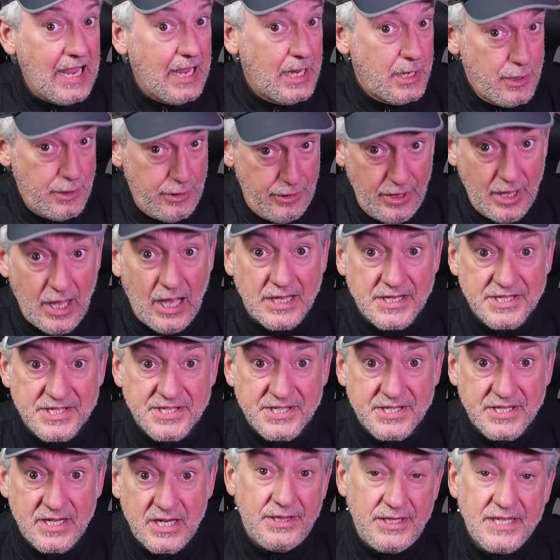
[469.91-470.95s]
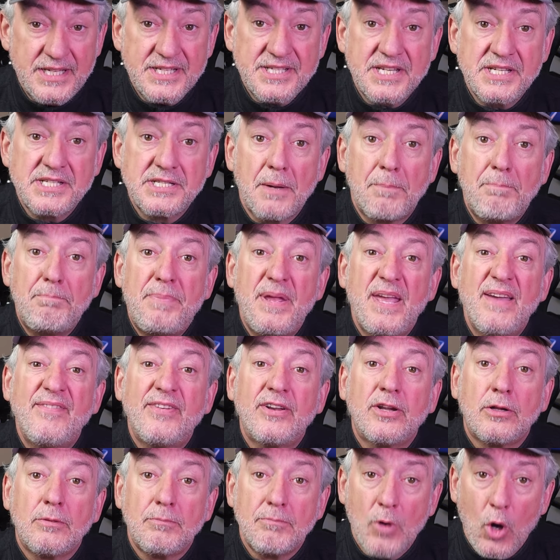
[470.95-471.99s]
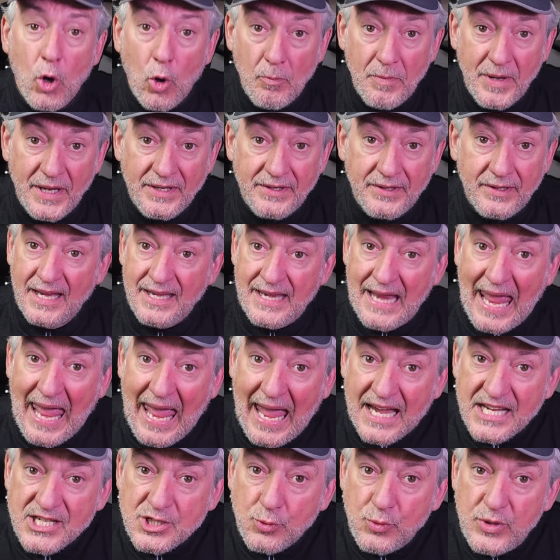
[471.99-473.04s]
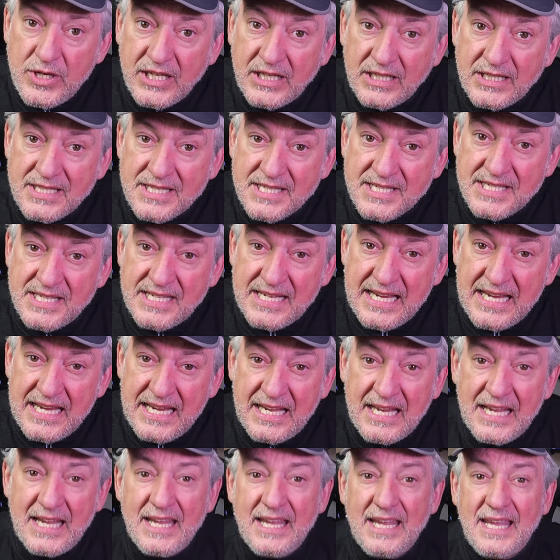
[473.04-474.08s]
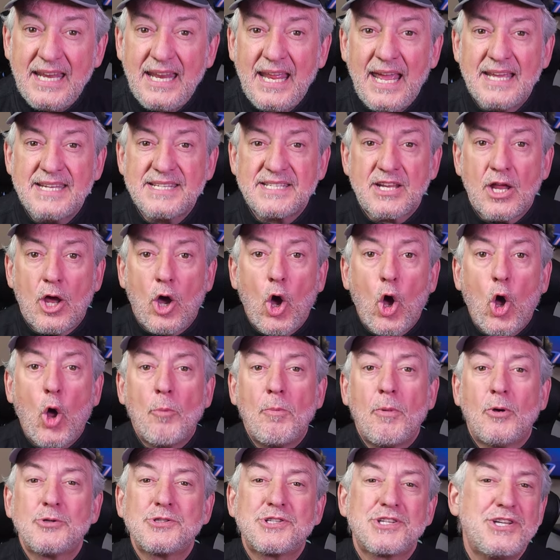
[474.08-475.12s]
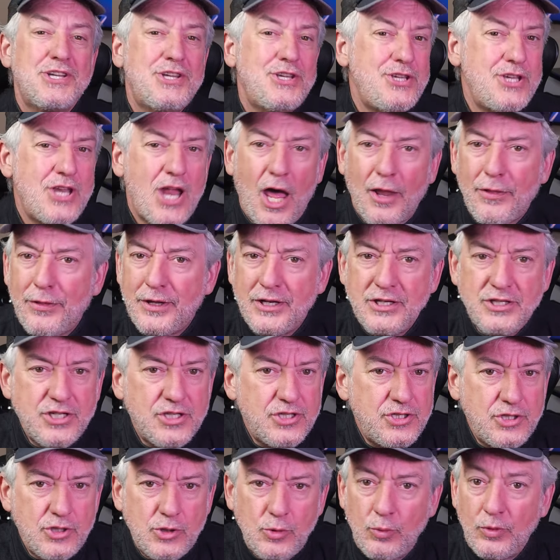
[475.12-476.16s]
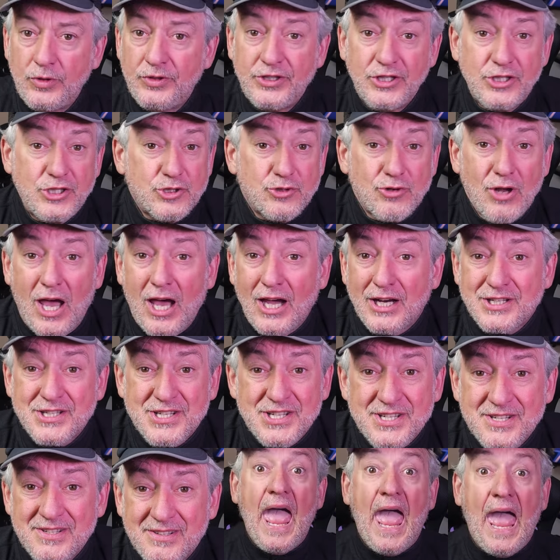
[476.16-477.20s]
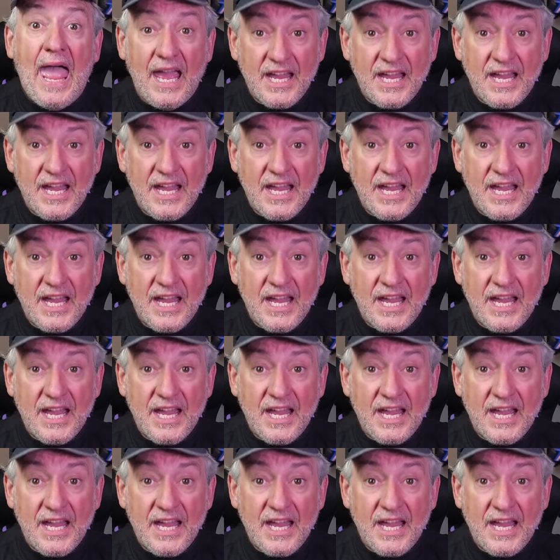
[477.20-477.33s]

And thus, this is a pivotal moment. And as we can see, it has almost nothing to do with the trucks.